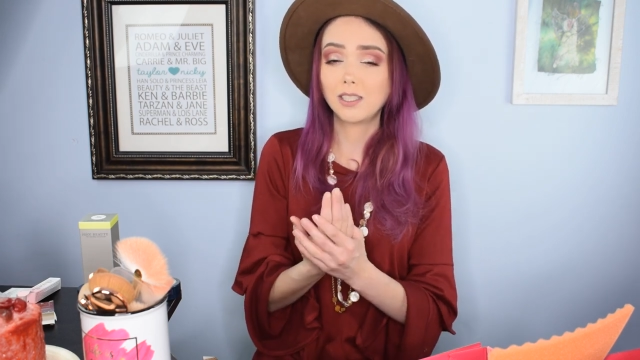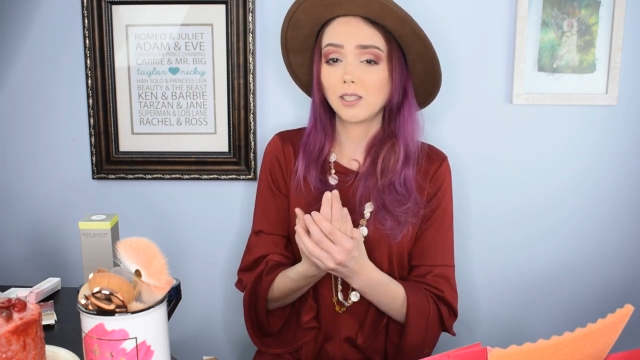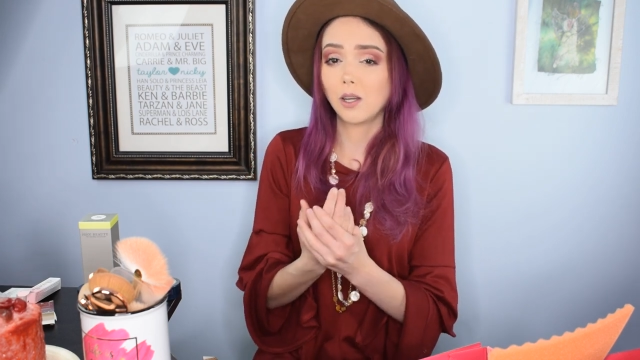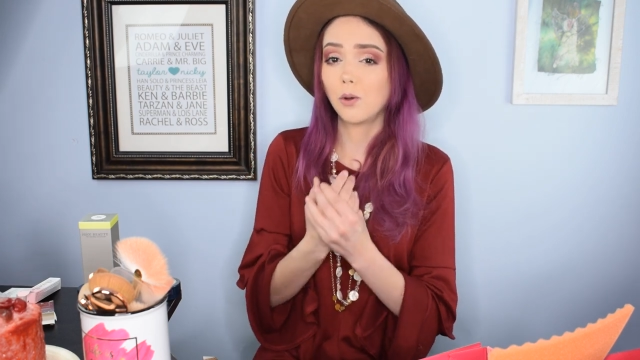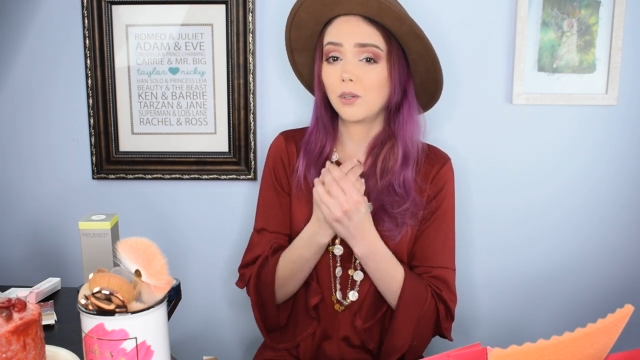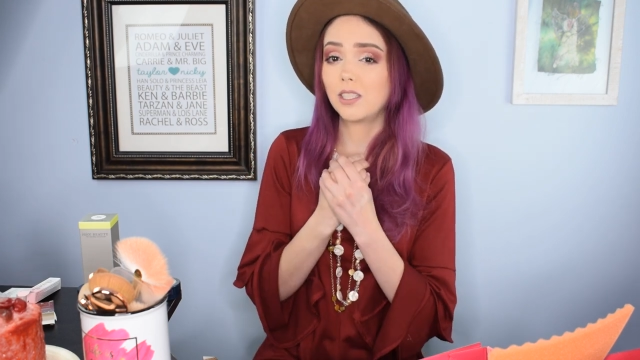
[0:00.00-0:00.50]

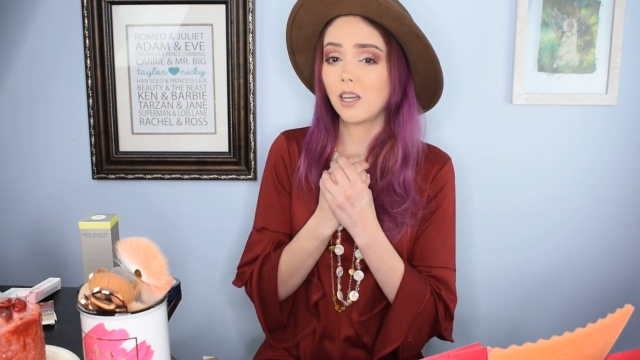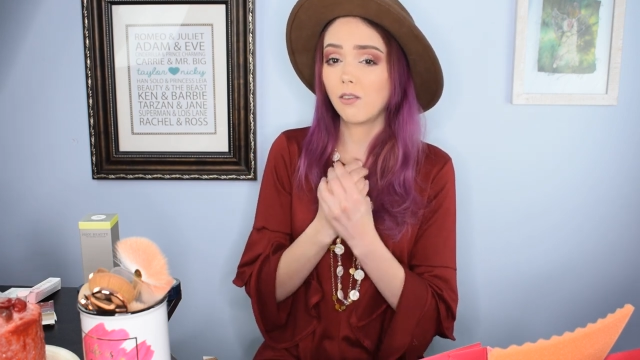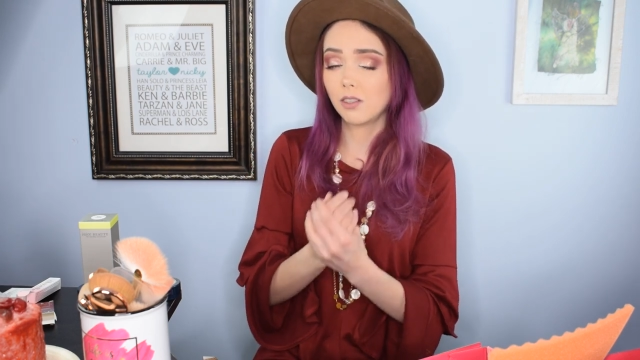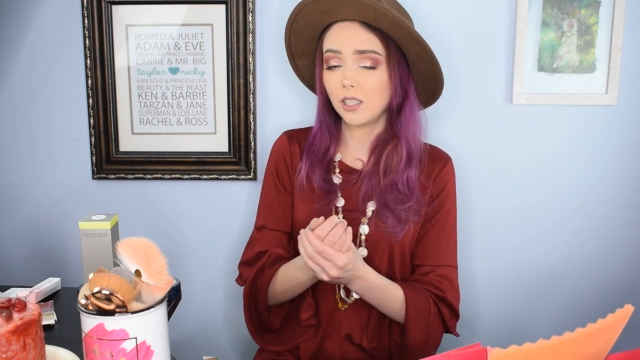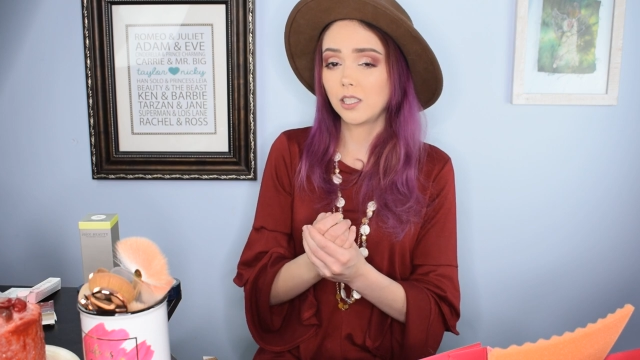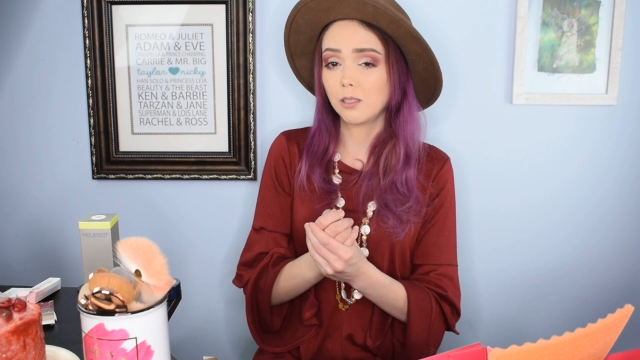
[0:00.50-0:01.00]
So
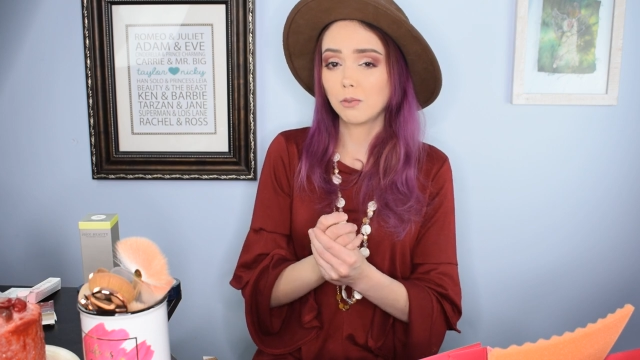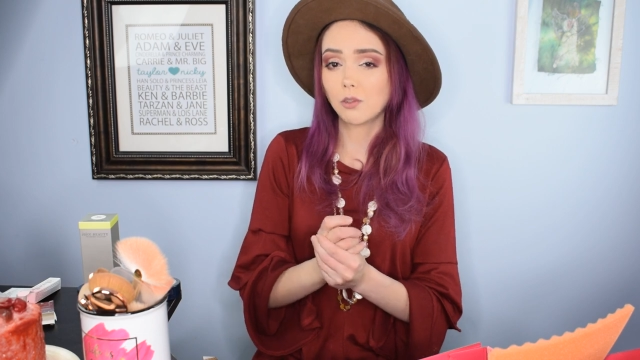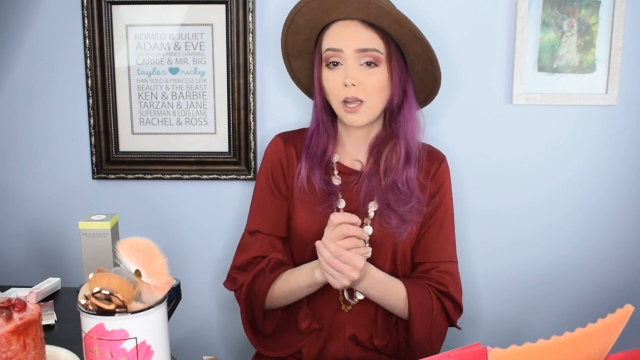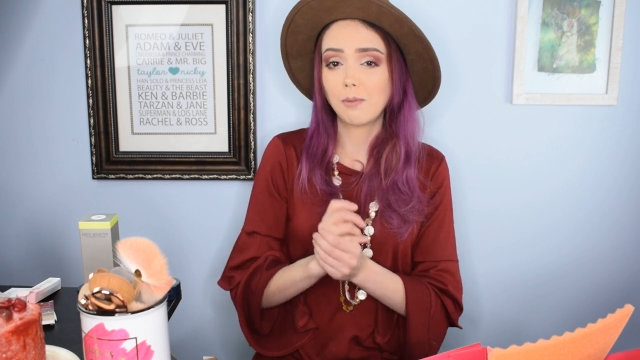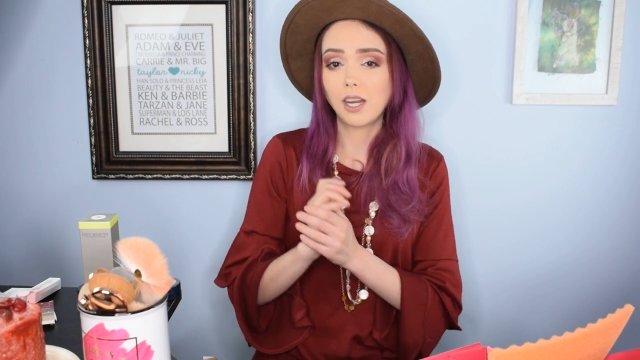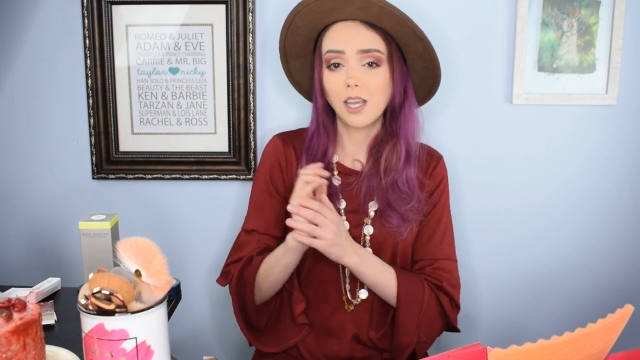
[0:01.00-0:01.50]
definitely
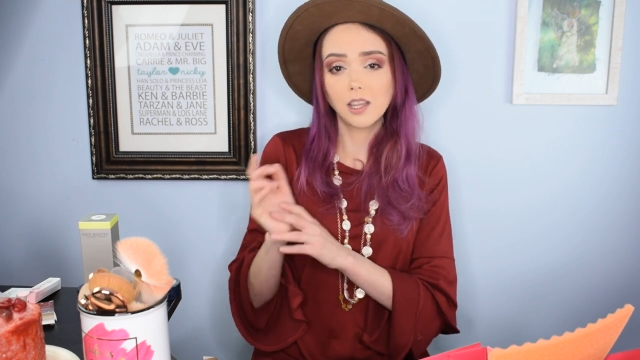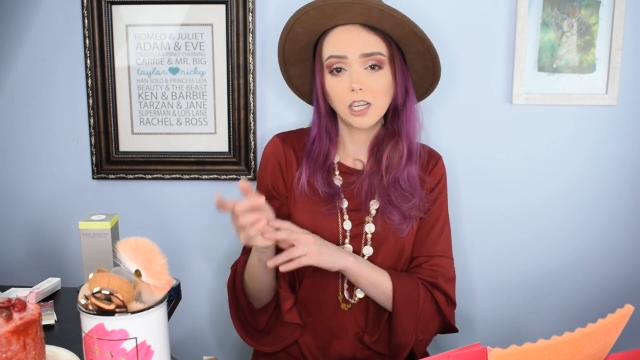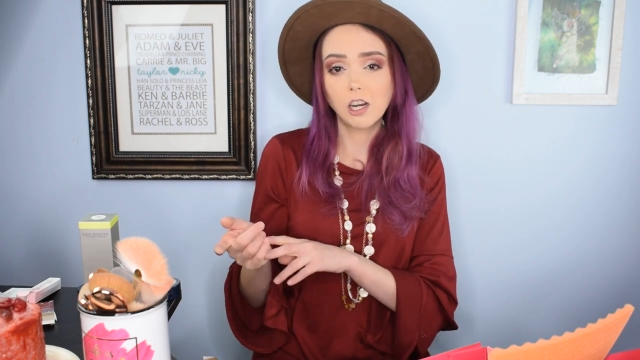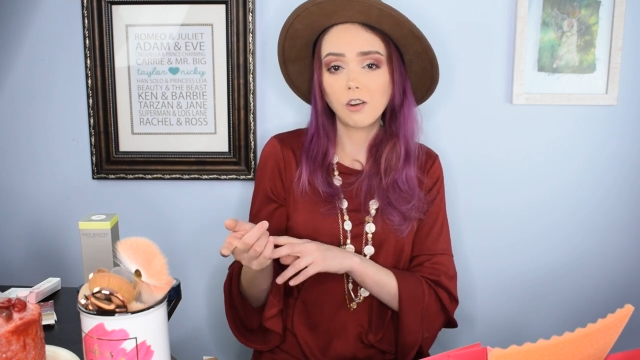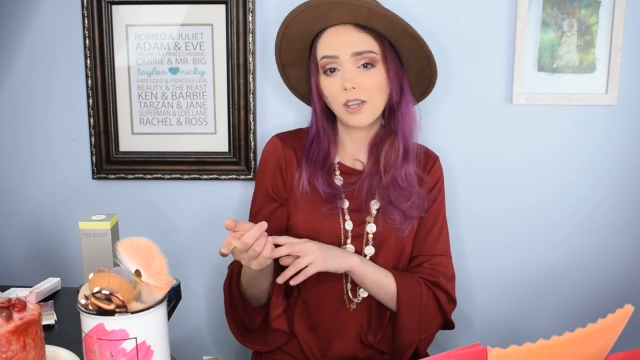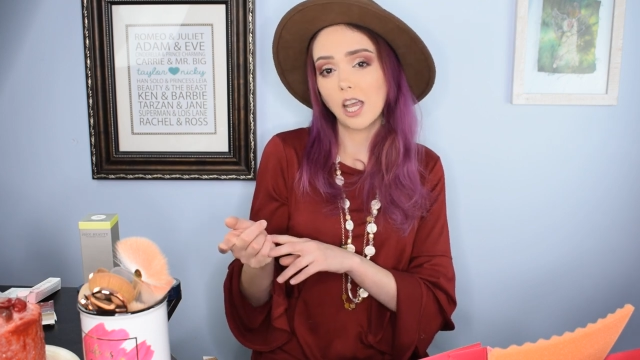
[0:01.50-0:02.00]
subscribe and hit the
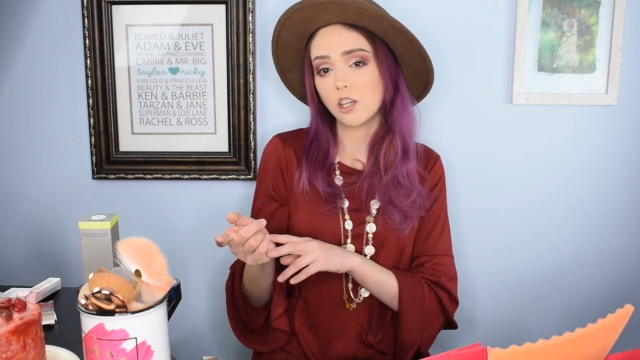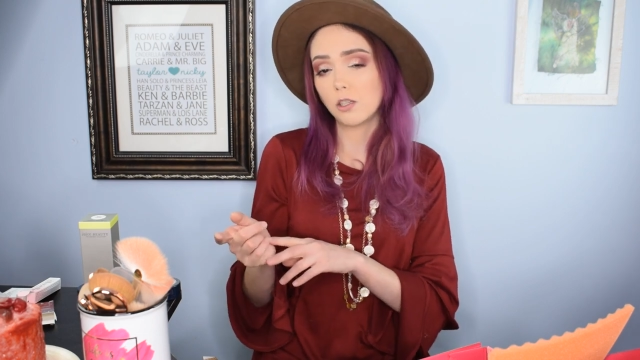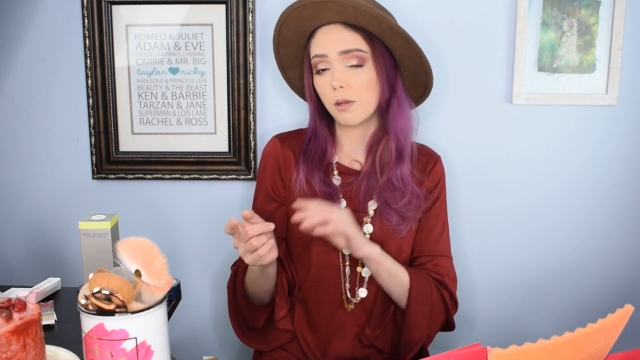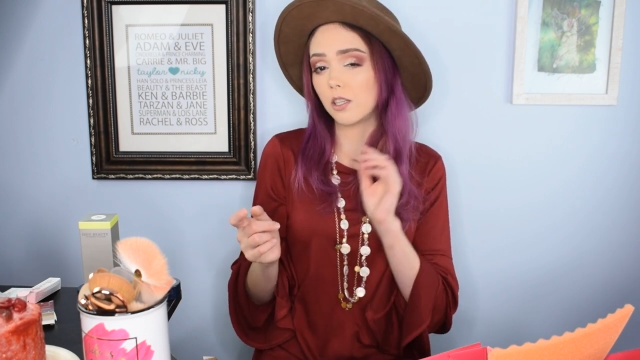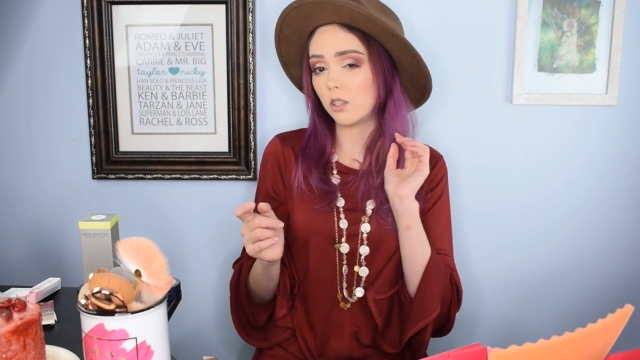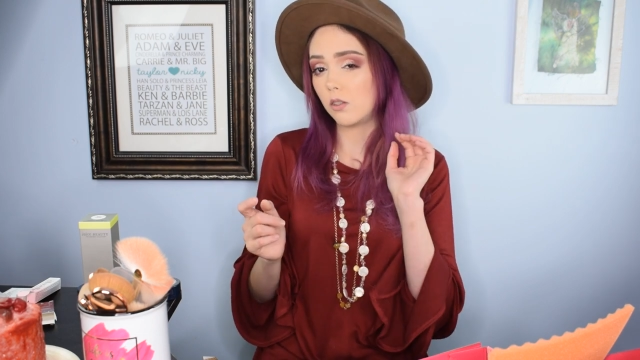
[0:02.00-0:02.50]
notification
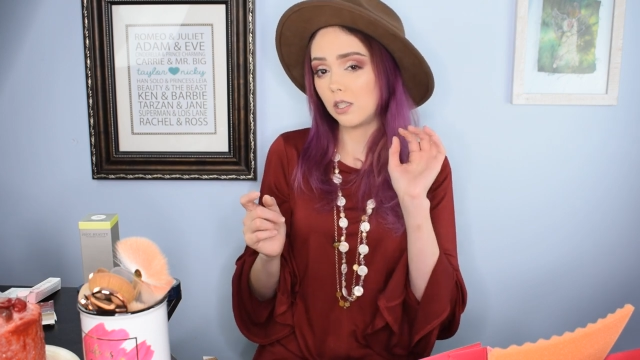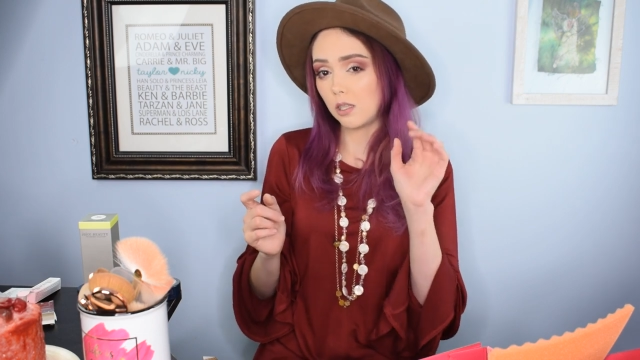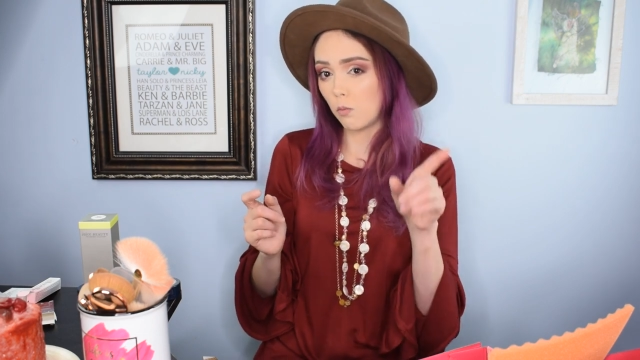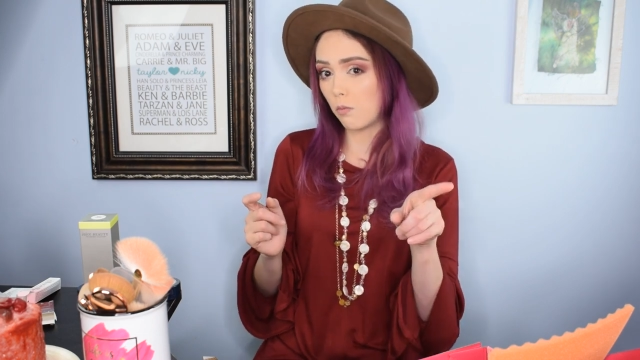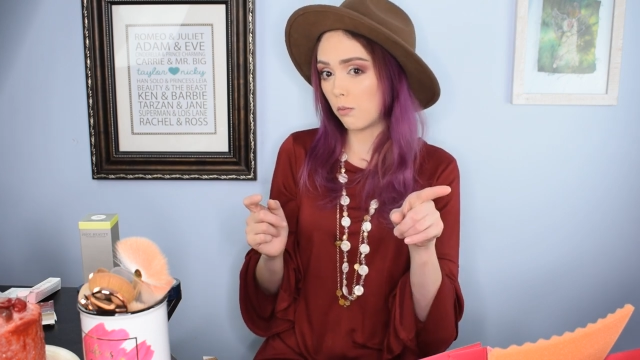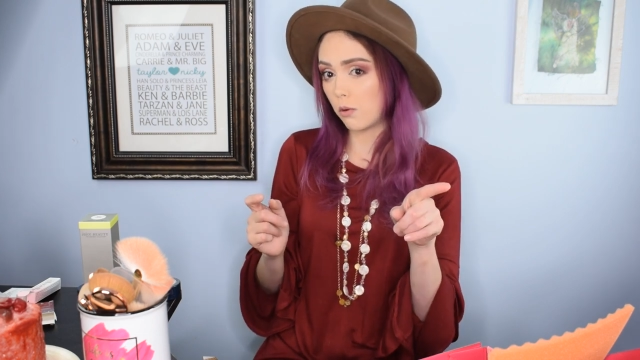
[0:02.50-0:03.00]
bell so you
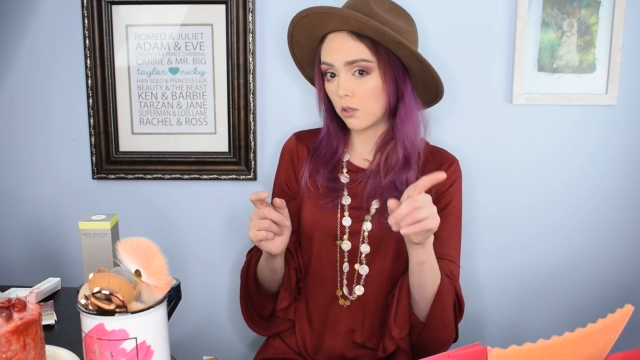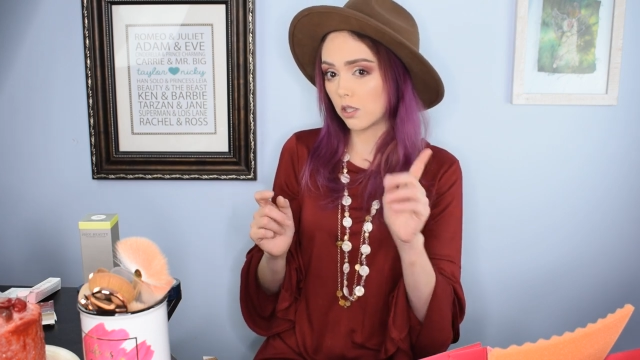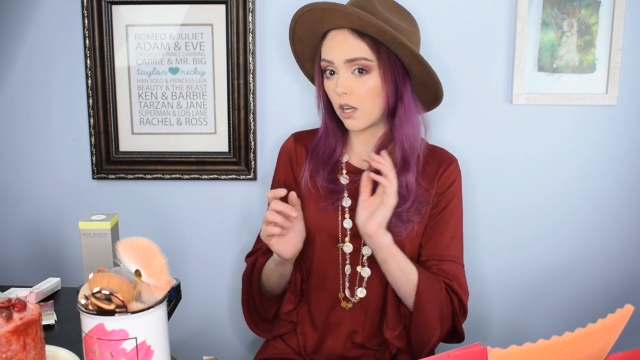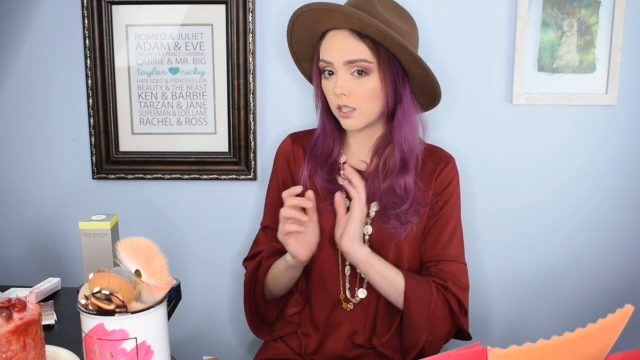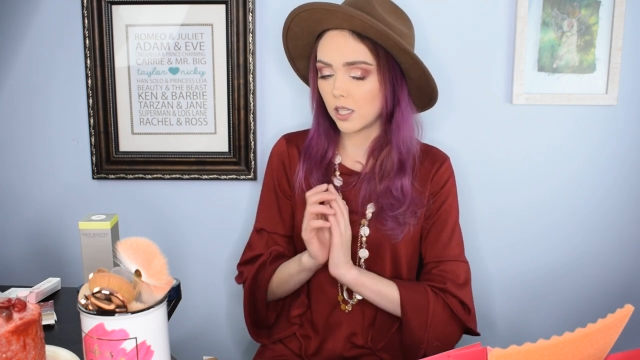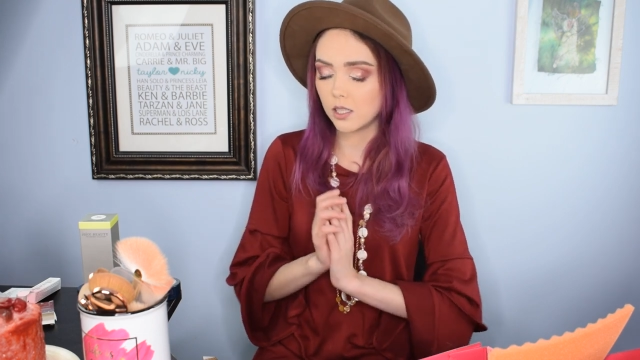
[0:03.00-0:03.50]
see when we post
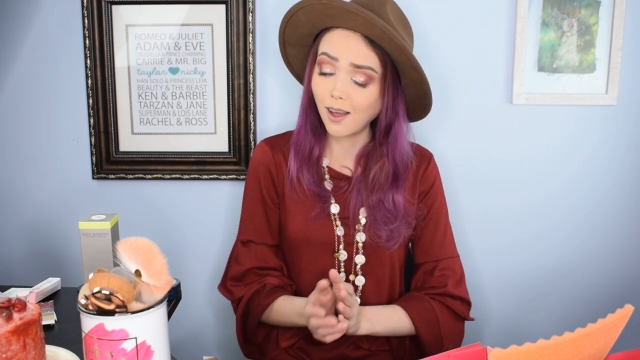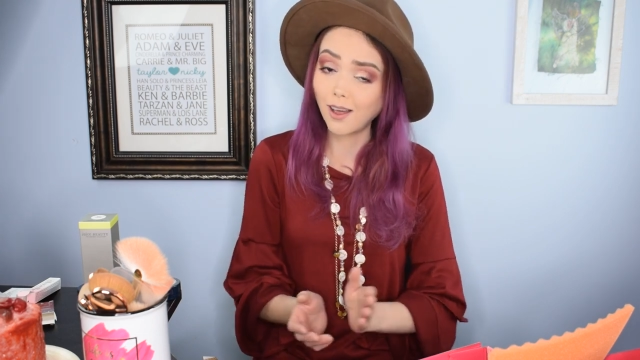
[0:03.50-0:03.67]
content.